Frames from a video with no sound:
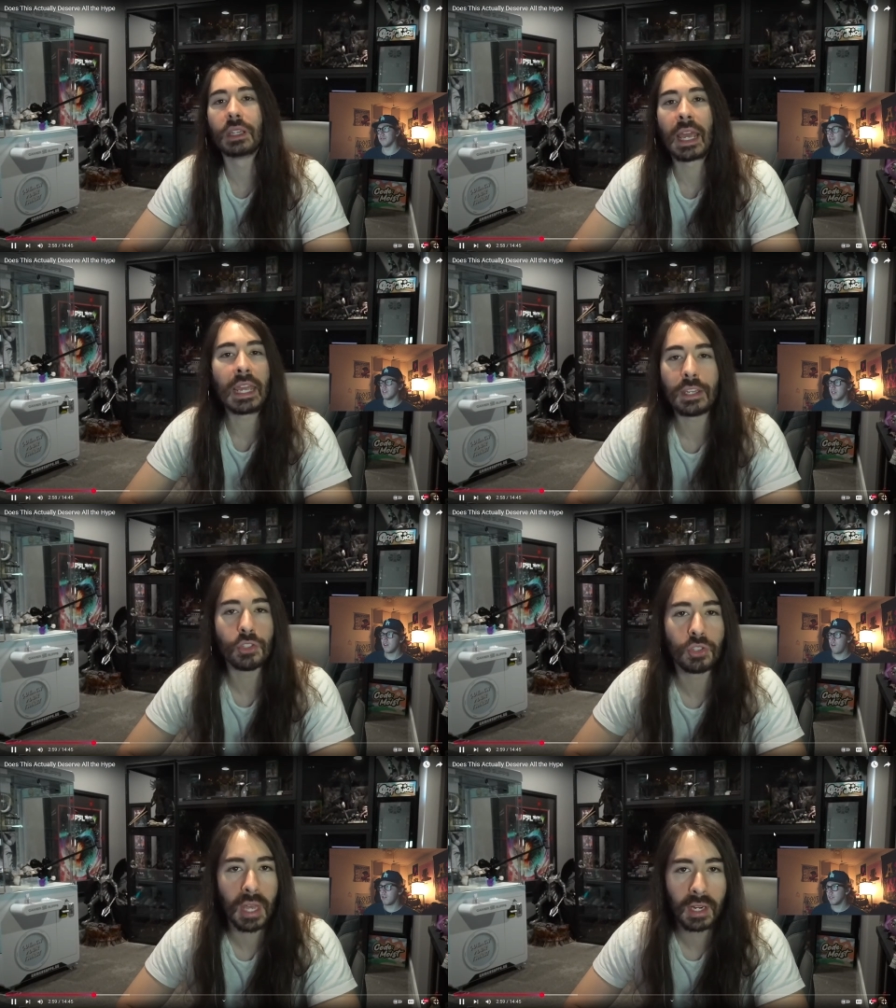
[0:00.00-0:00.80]
An
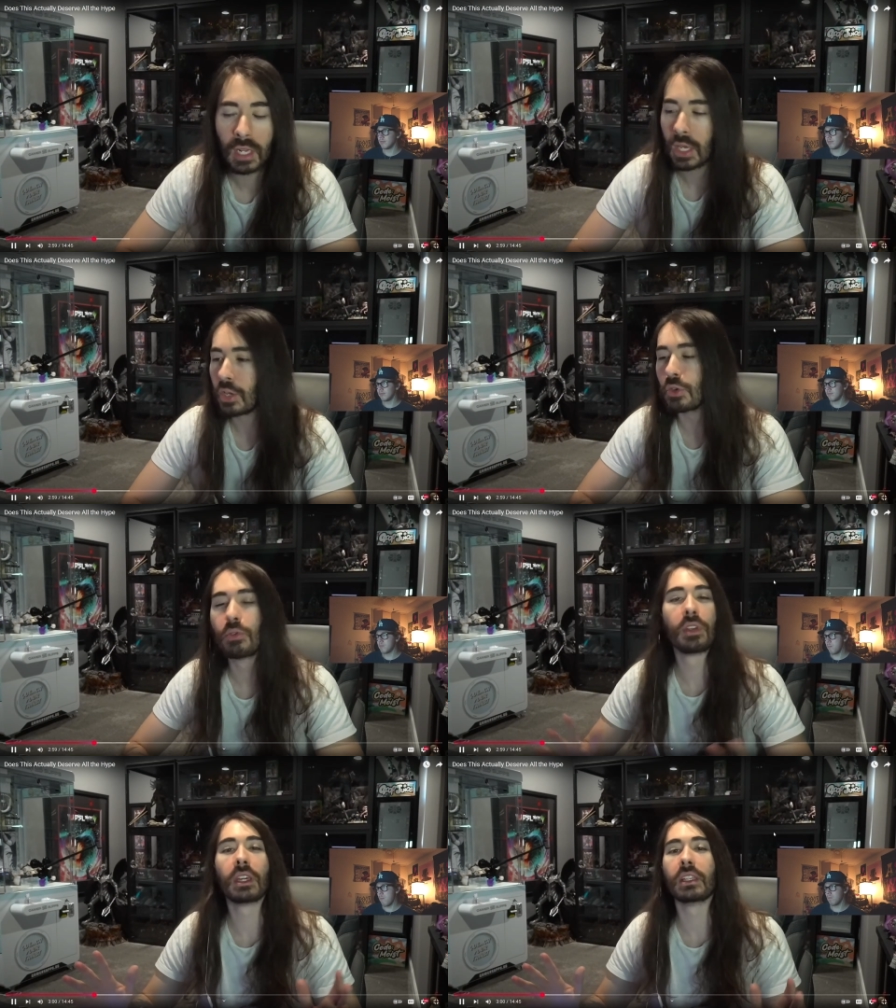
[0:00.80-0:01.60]
age that you
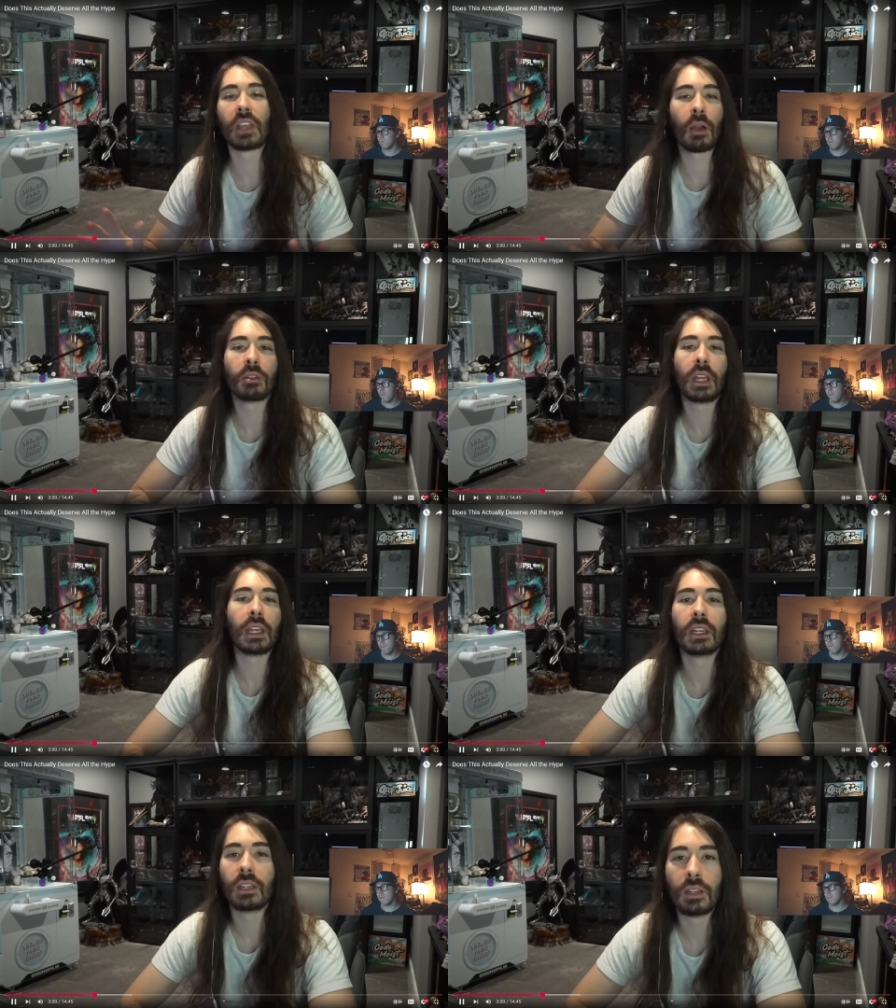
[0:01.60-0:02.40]
think is
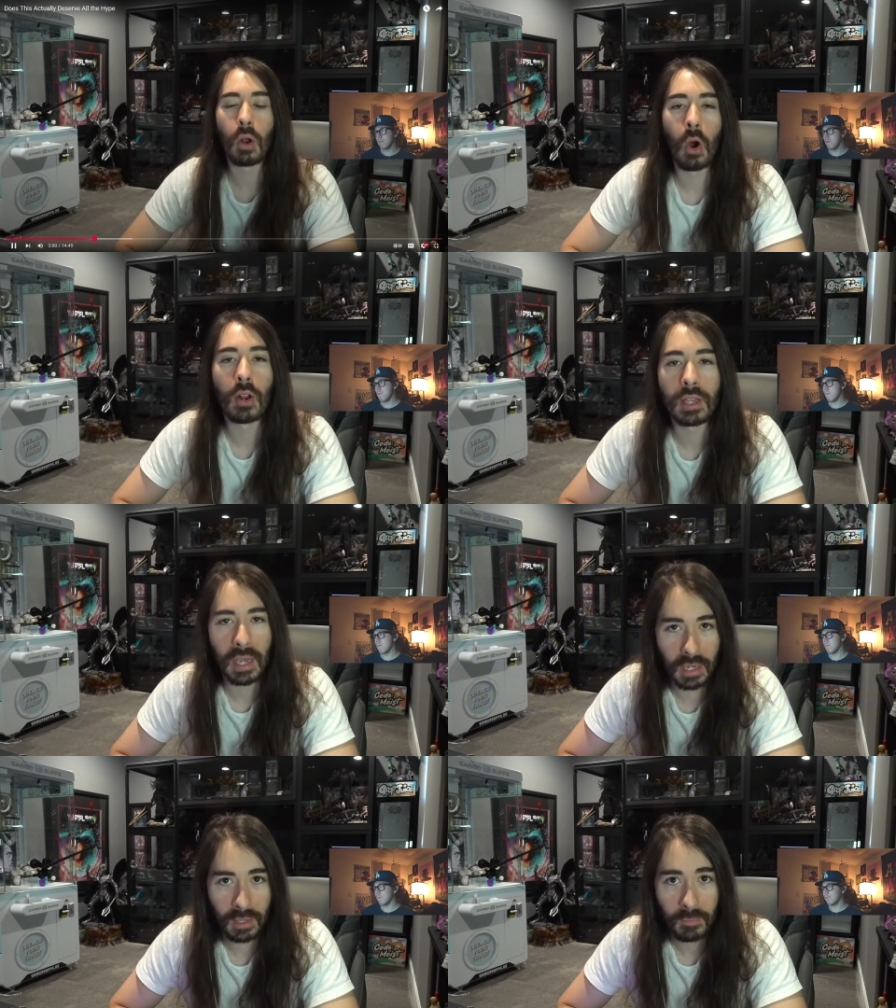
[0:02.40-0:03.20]
outdated and
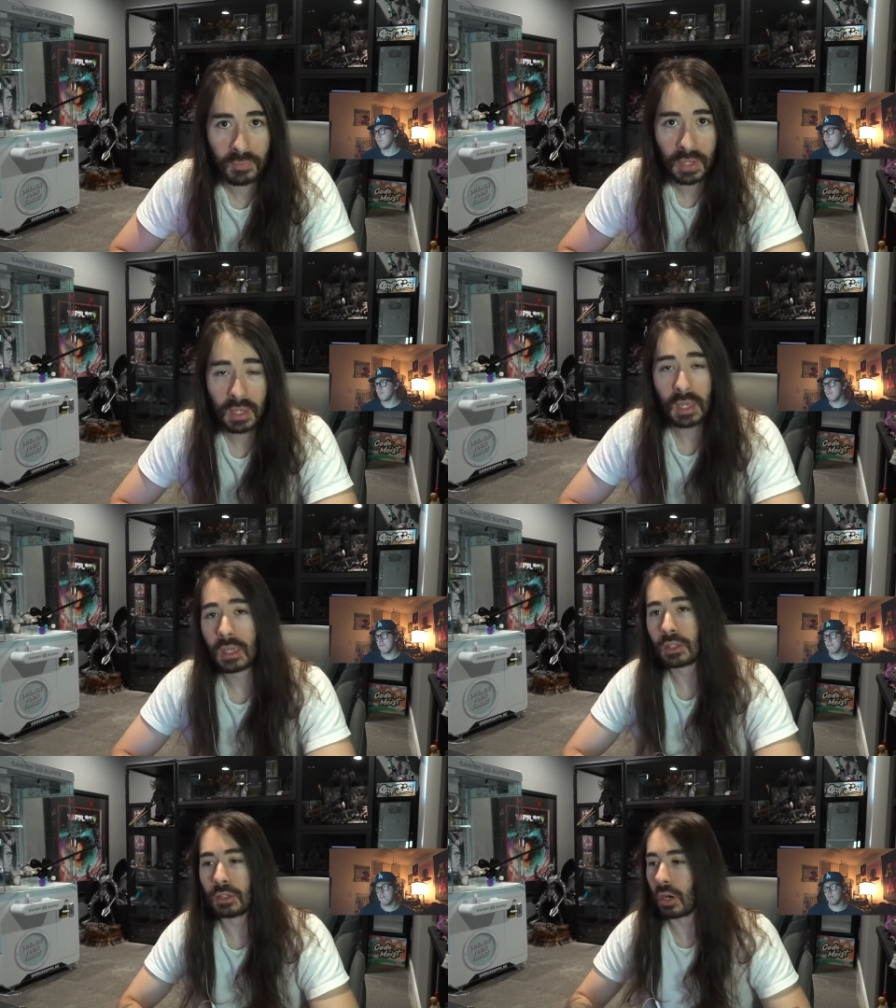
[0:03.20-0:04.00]
archaic.
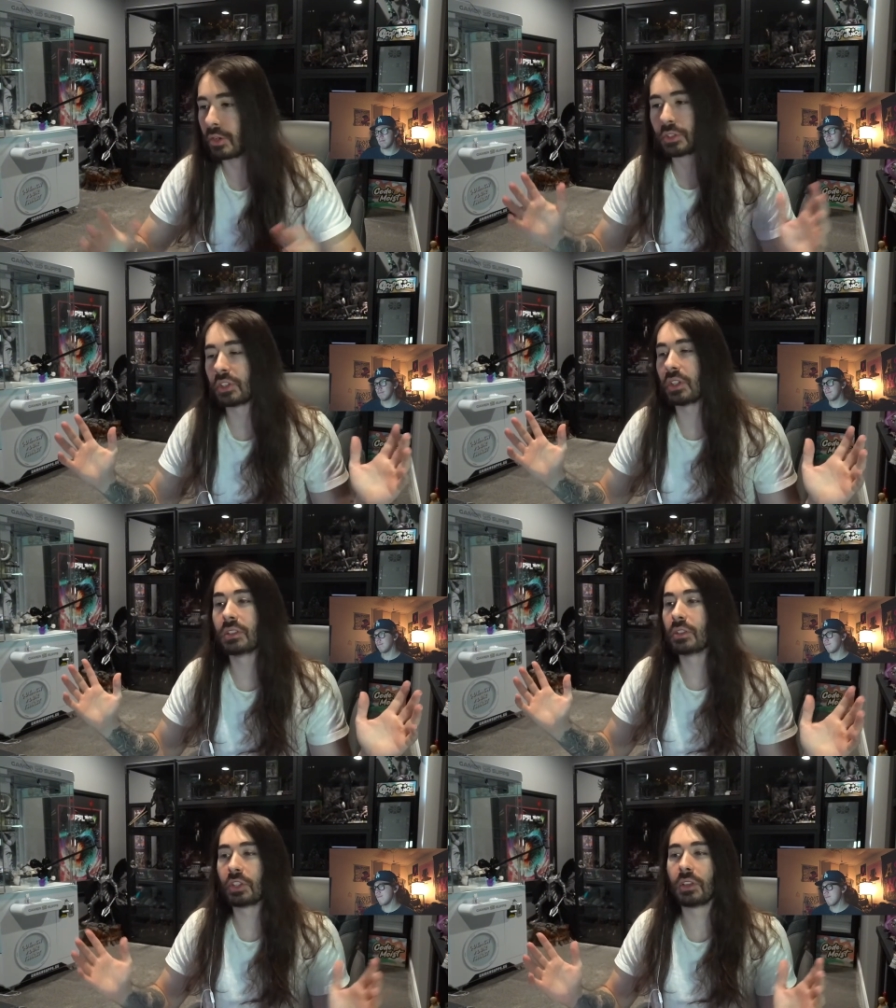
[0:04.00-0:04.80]
You know, you're
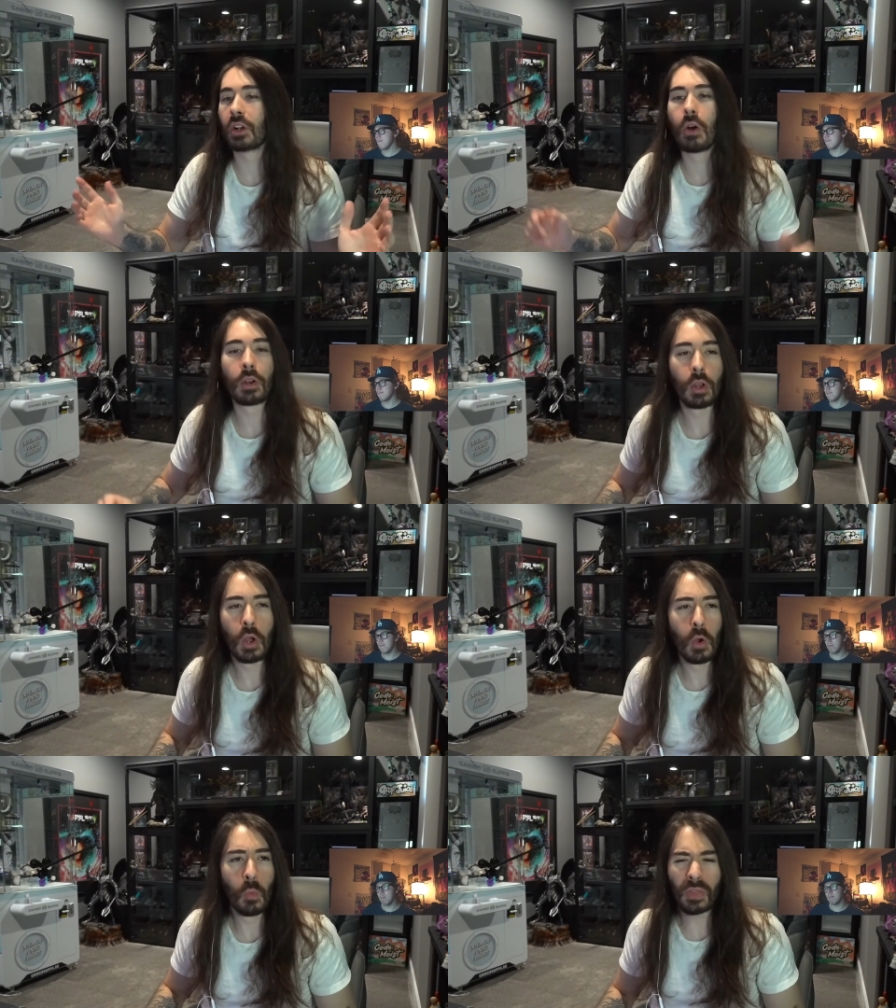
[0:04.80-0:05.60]
sitting there going,
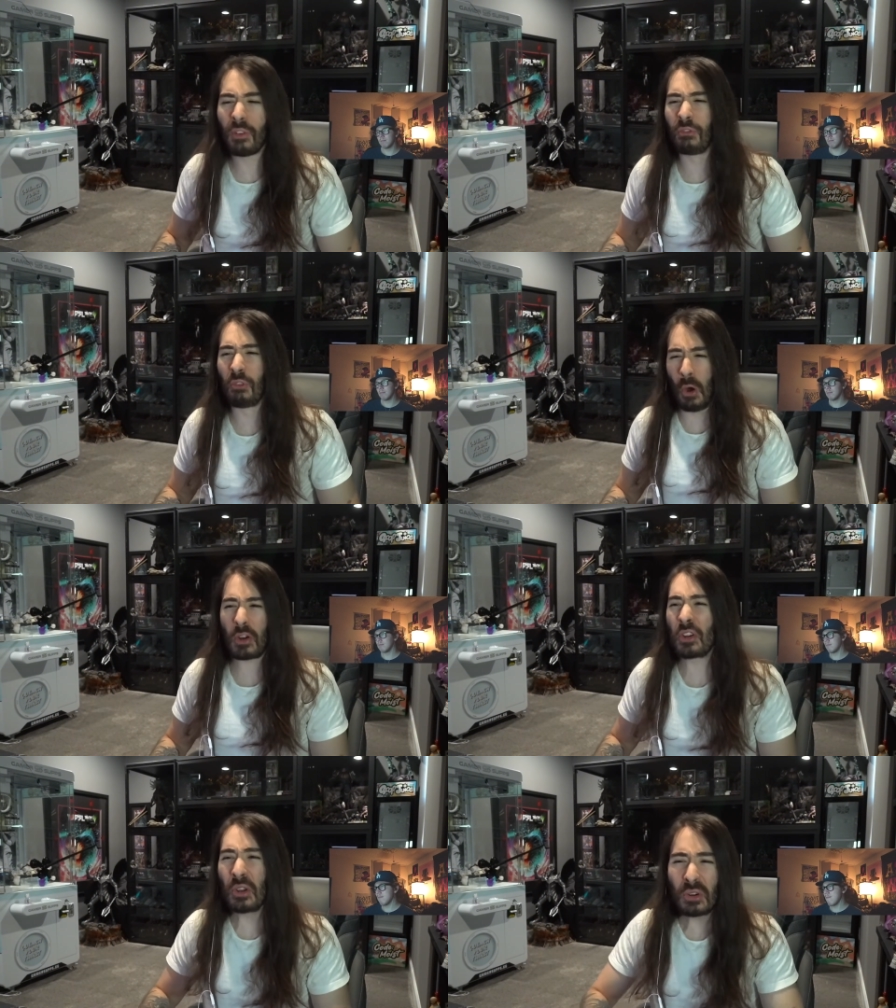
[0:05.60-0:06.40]
what the
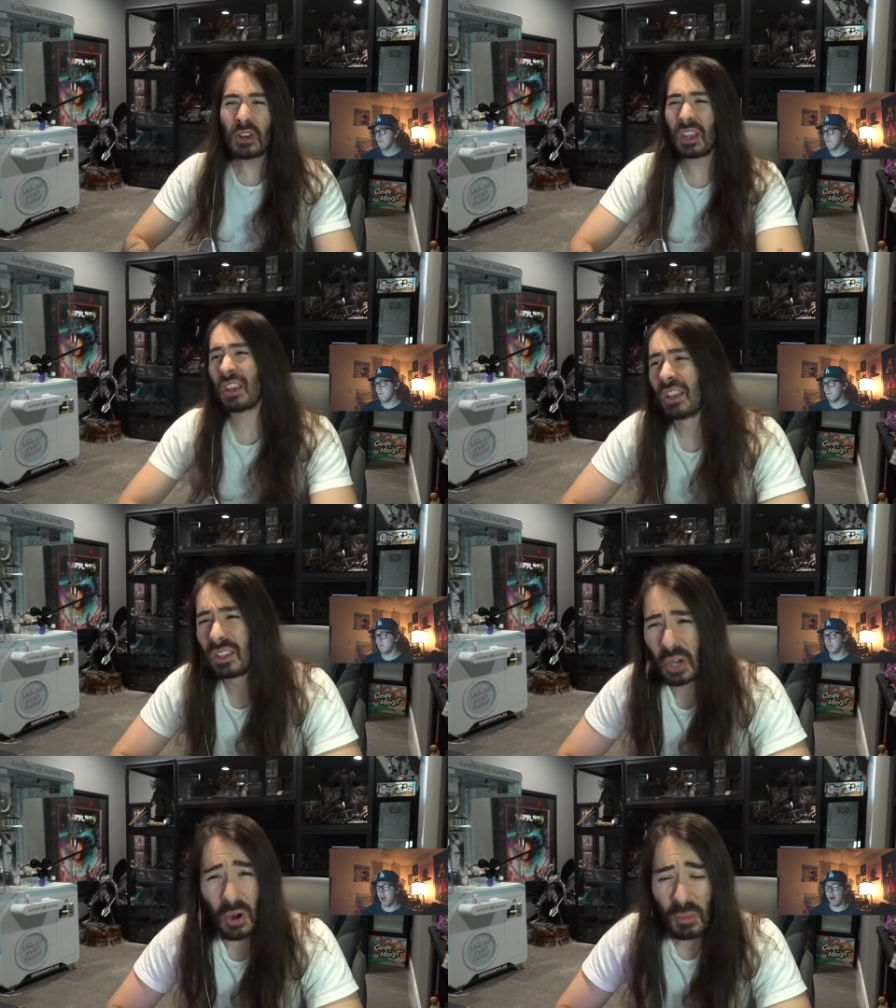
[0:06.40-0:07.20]
fart, dude?
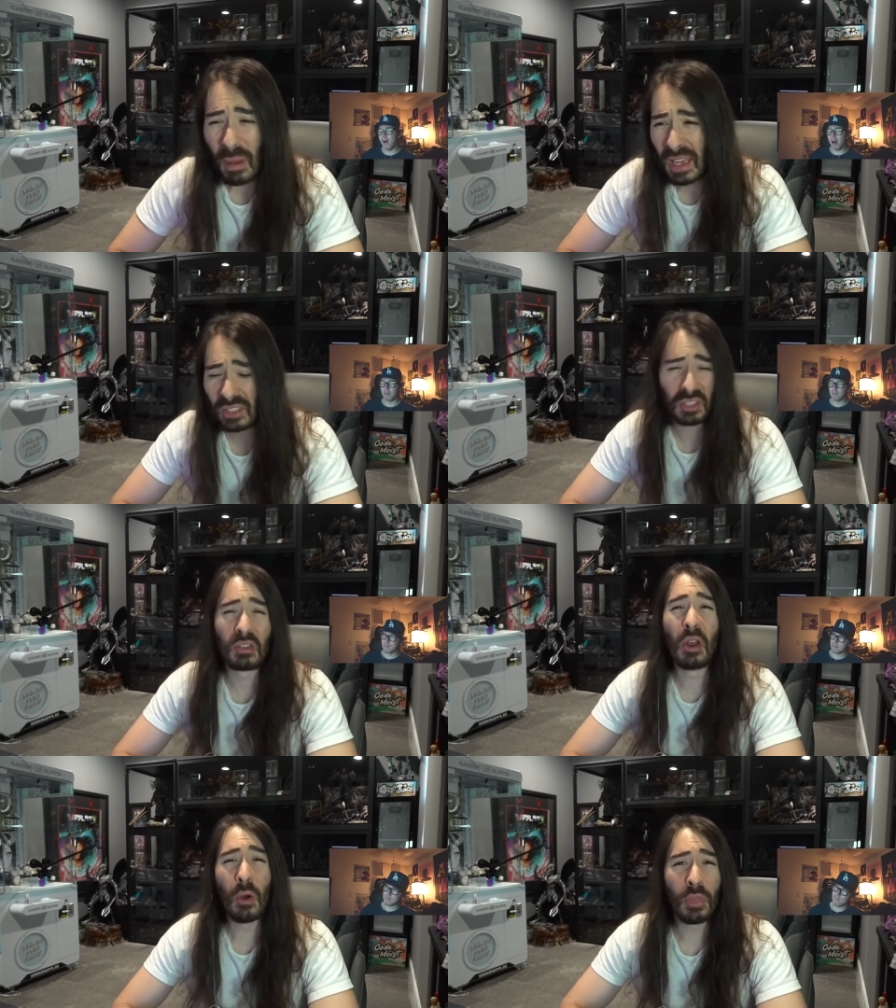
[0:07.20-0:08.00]
Turn-based?
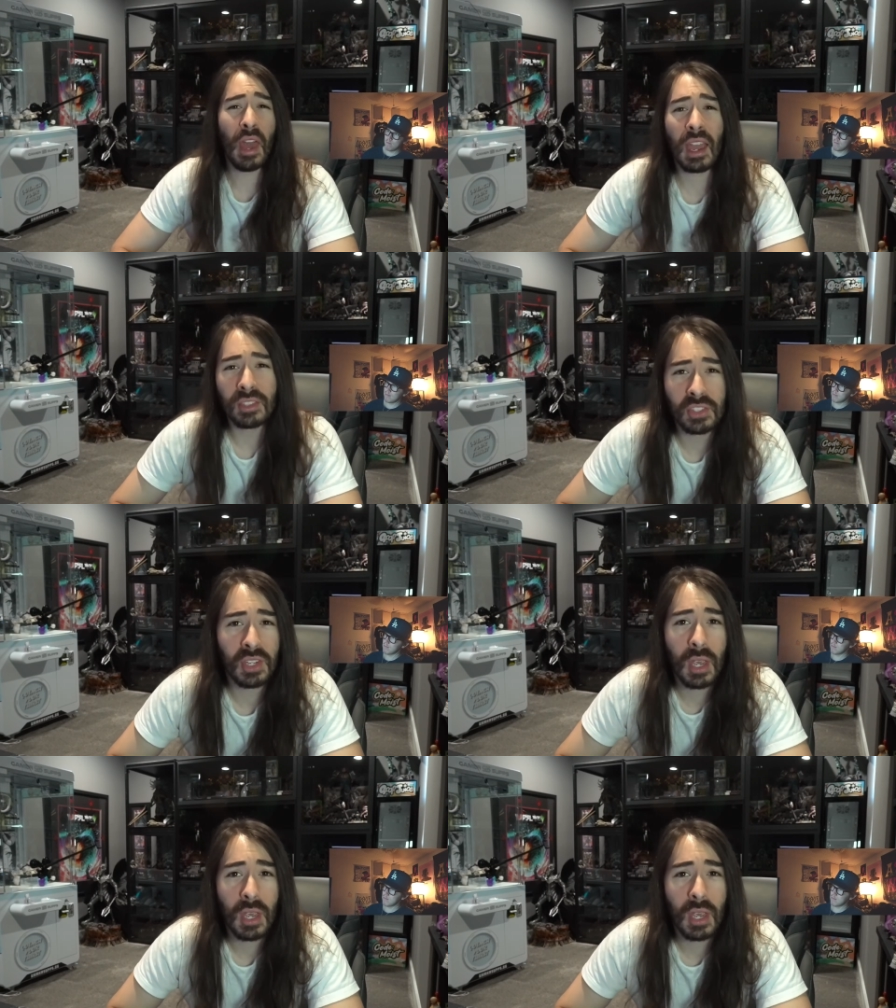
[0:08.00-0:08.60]
No thanks.